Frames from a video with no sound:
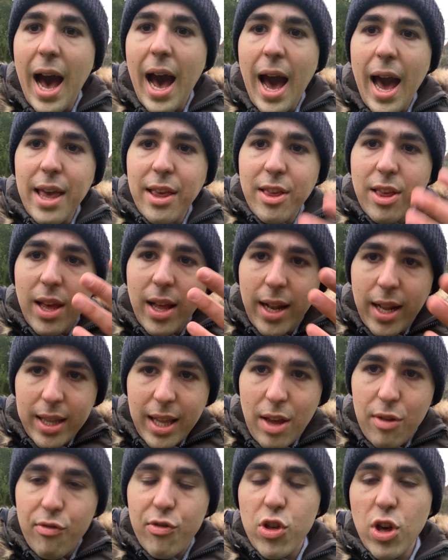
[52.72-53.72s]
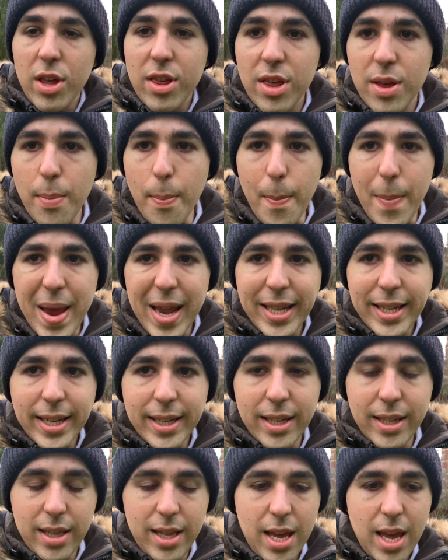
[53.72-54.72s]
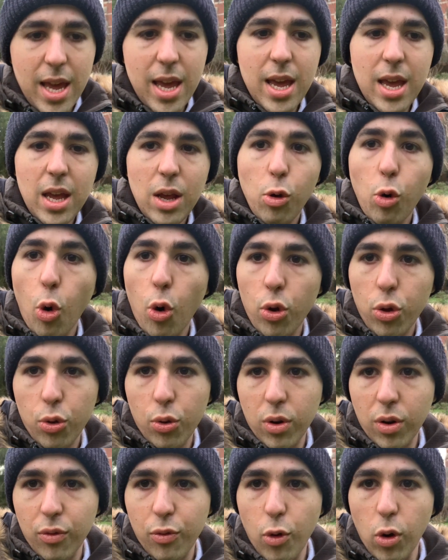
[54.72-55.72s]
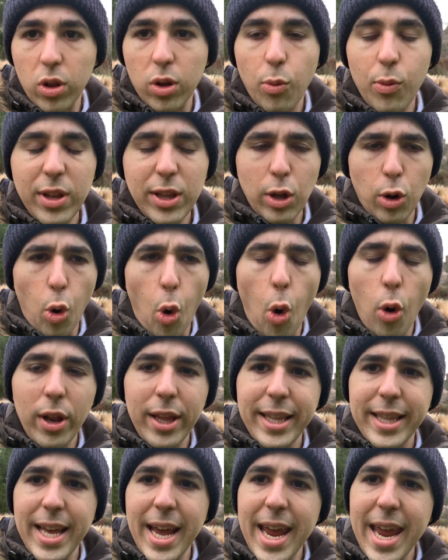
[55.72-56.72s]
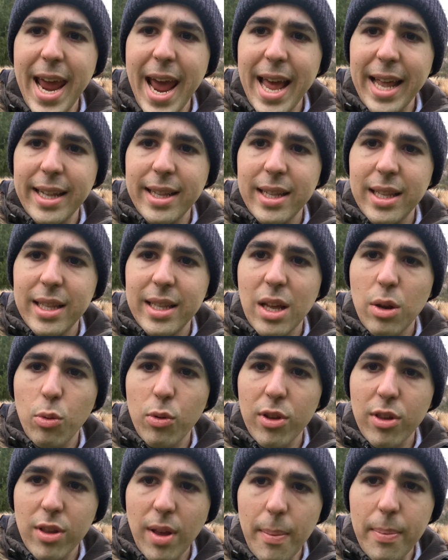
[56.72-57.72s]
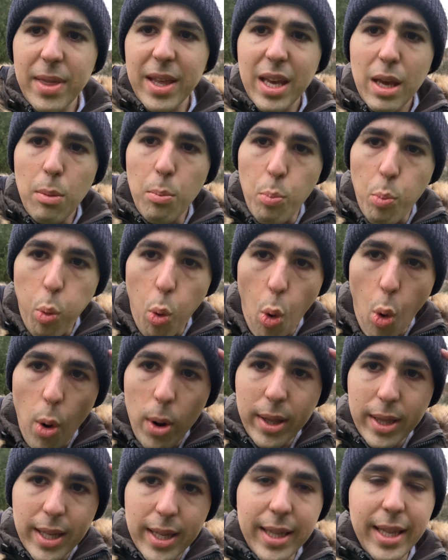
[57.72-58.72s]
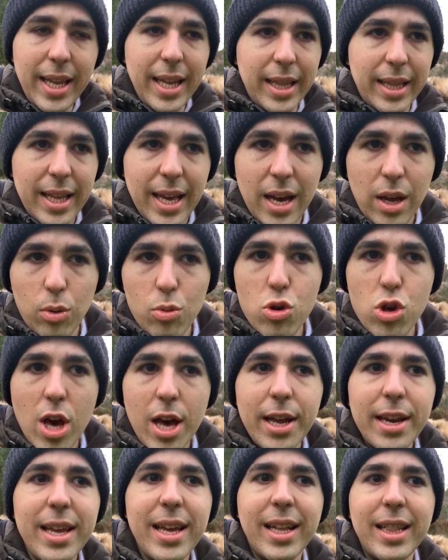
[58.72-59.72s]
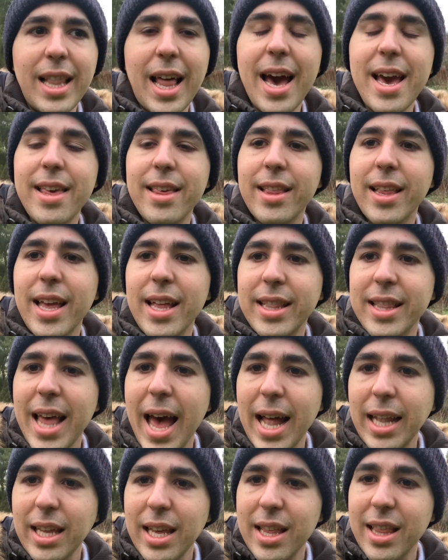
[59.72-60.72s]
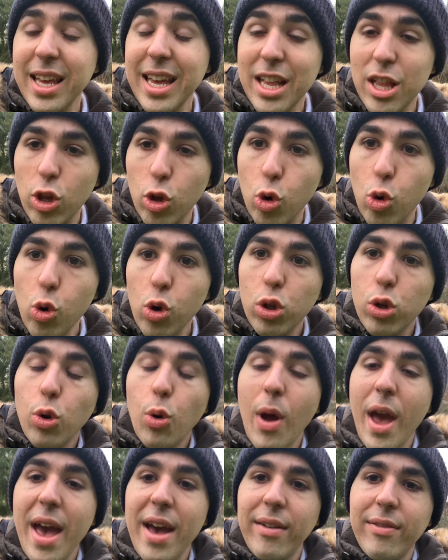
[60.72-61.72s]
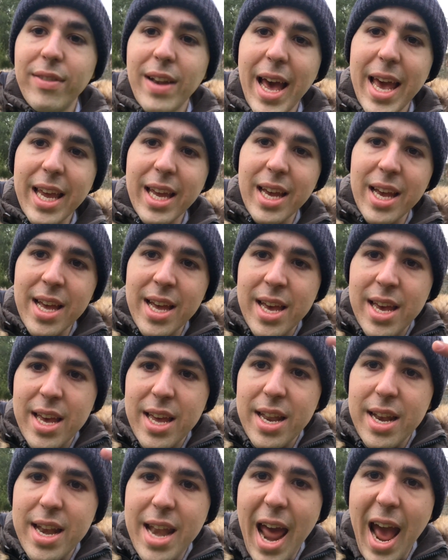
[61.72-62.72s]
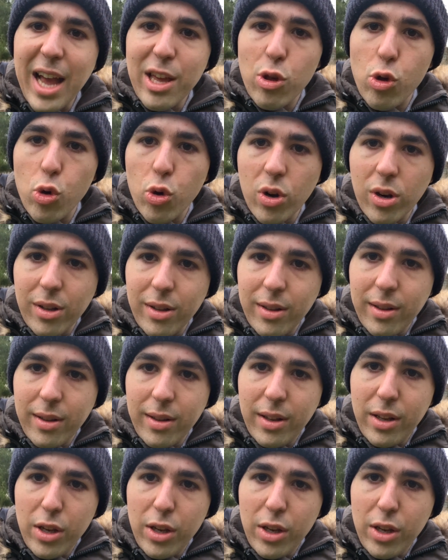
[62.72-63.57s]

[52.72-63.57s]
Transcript: I said that I've just submitted the coursework for the winter holiday, and there was something important in there which I realized, and that is it's good to have like natural